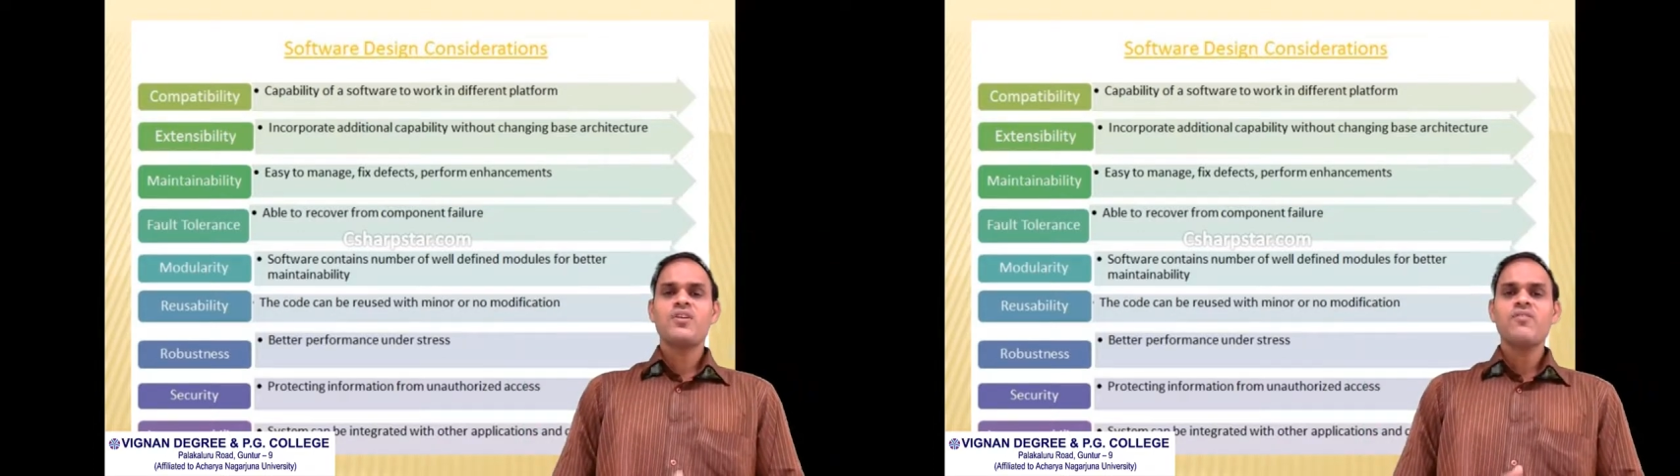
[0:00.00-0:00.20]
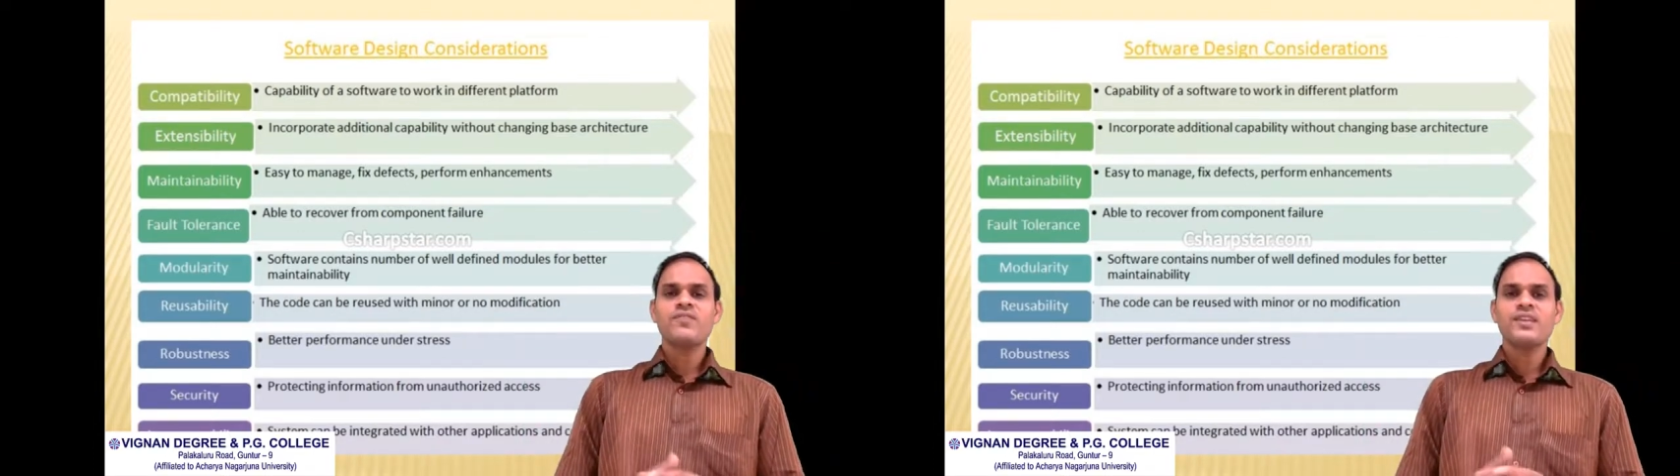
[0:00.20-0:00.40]

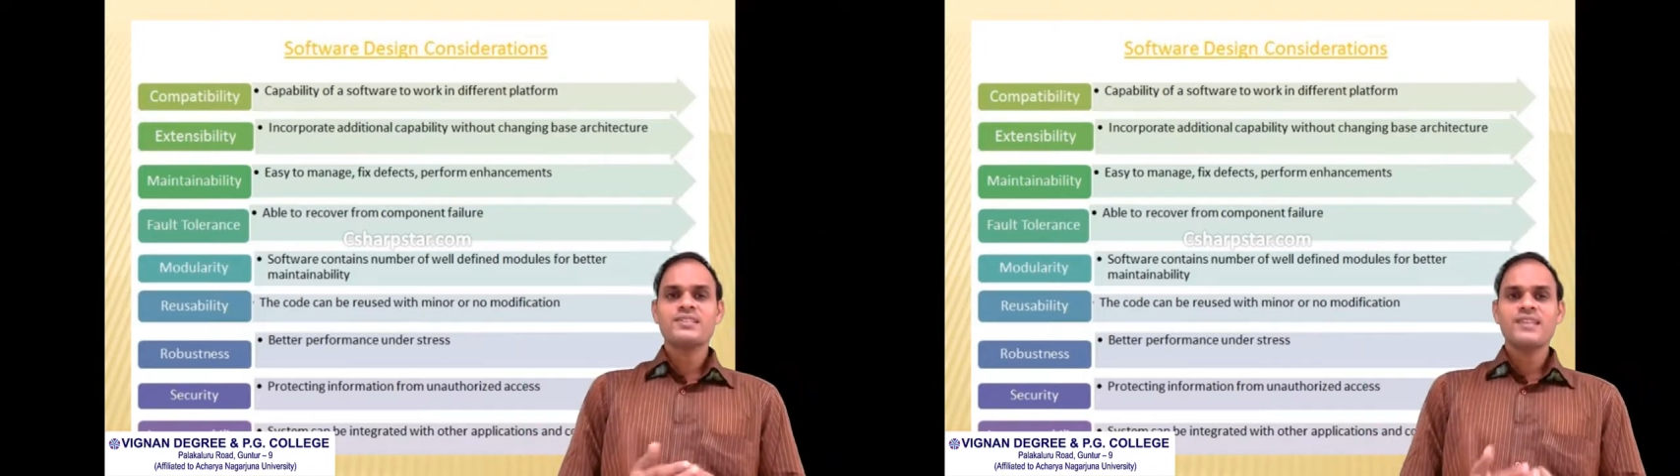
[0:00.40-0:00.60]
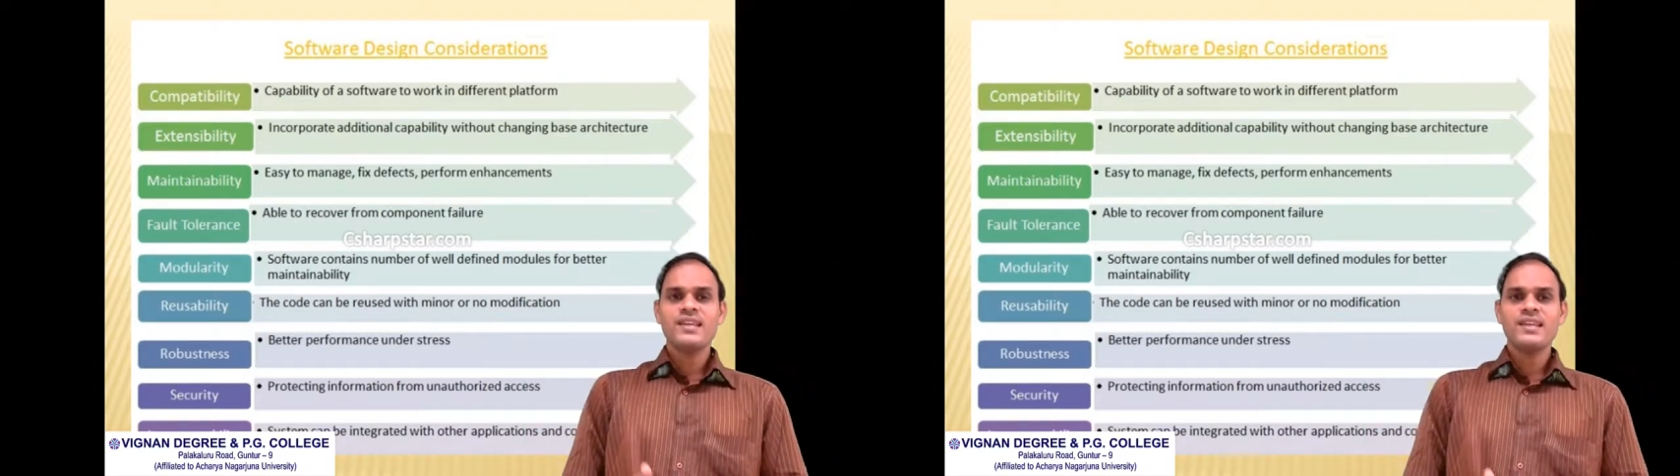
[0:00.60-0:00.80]
of
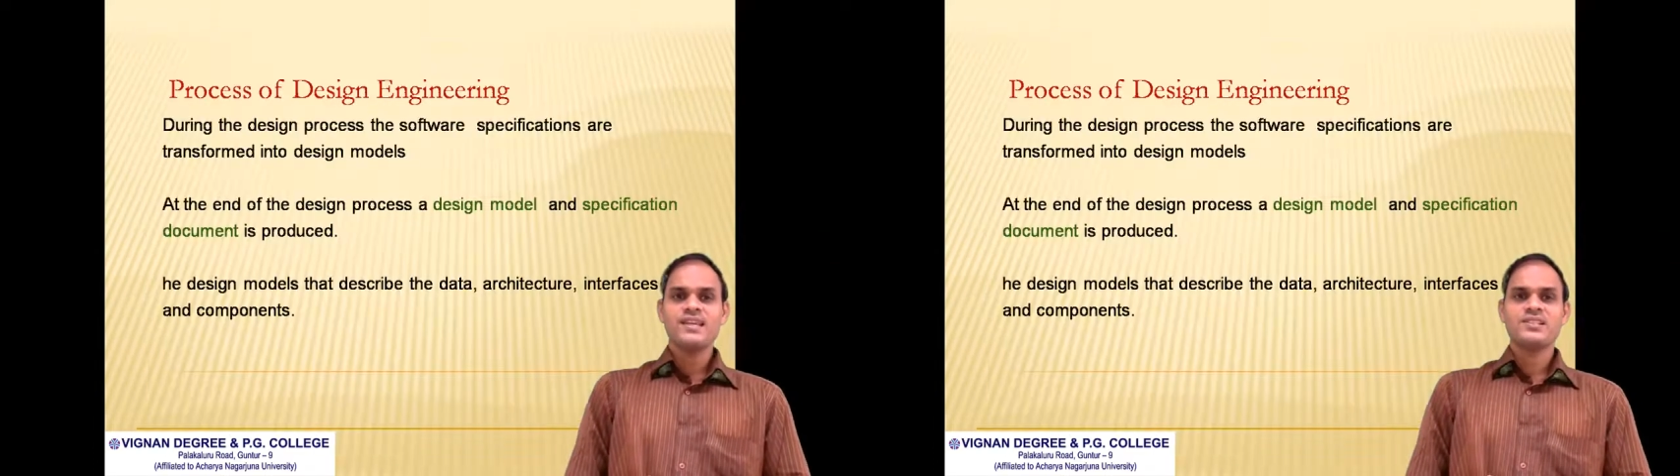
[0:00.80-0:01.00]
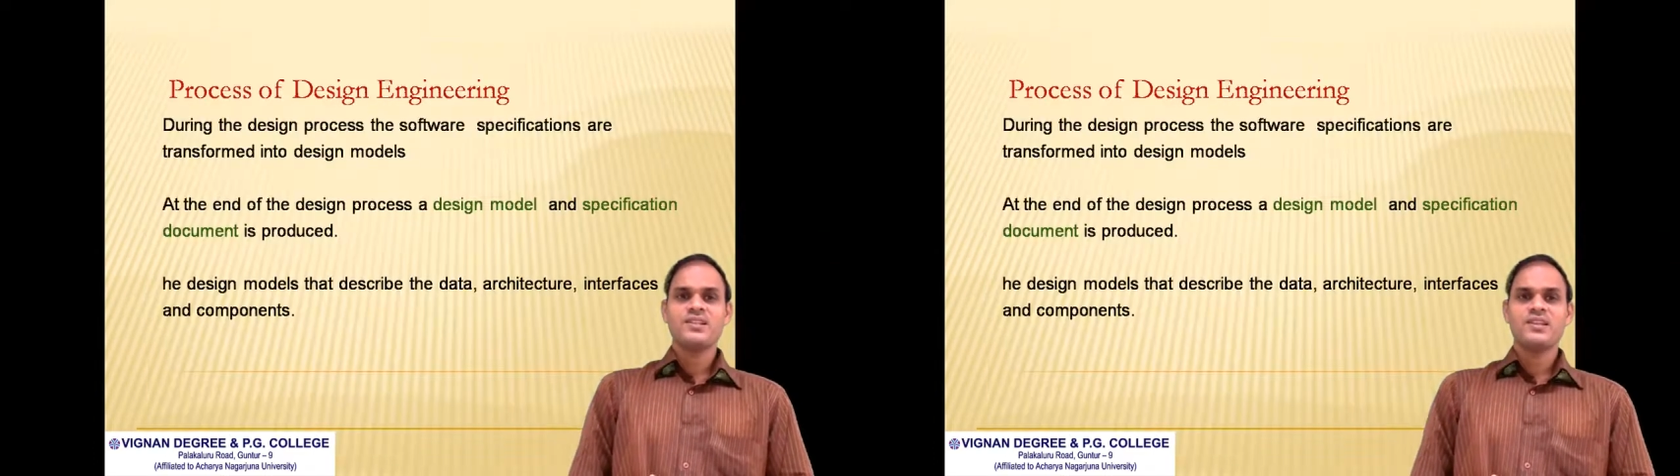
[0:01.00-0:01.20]
designing
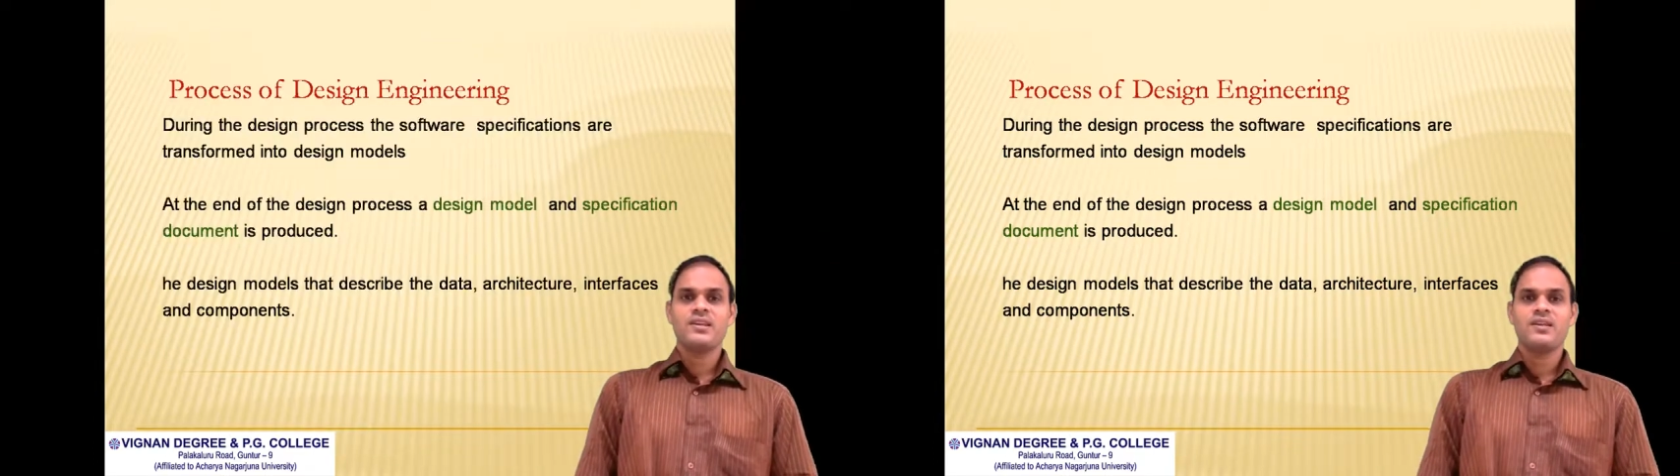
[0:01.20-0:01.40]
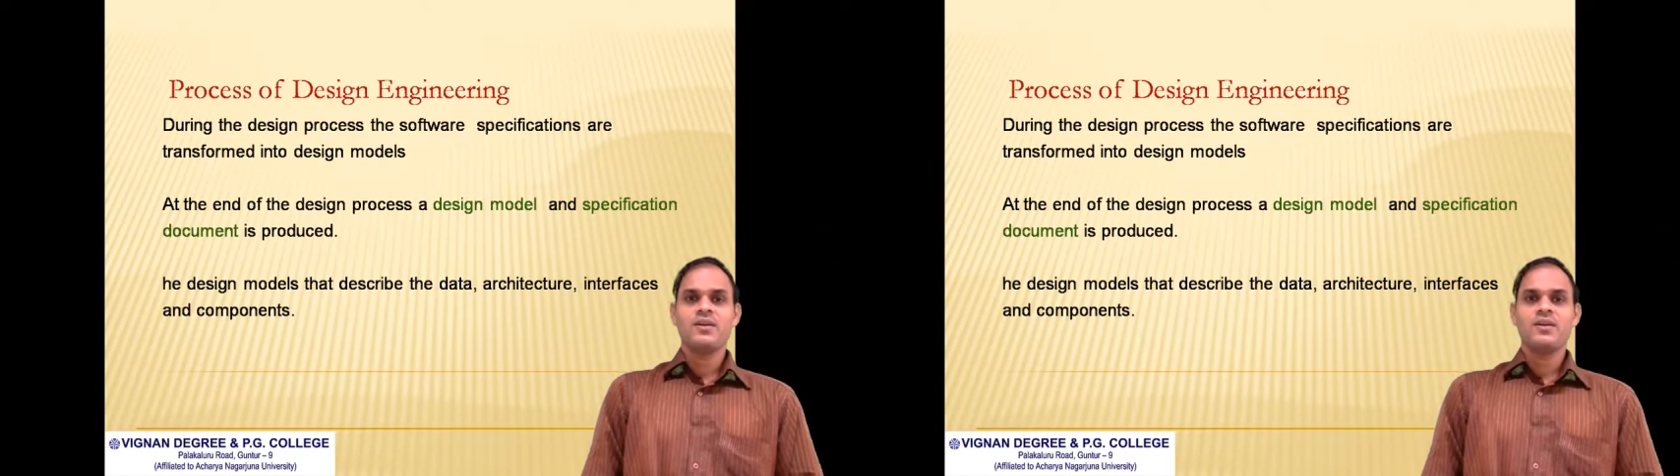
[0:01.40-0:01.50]
engineering.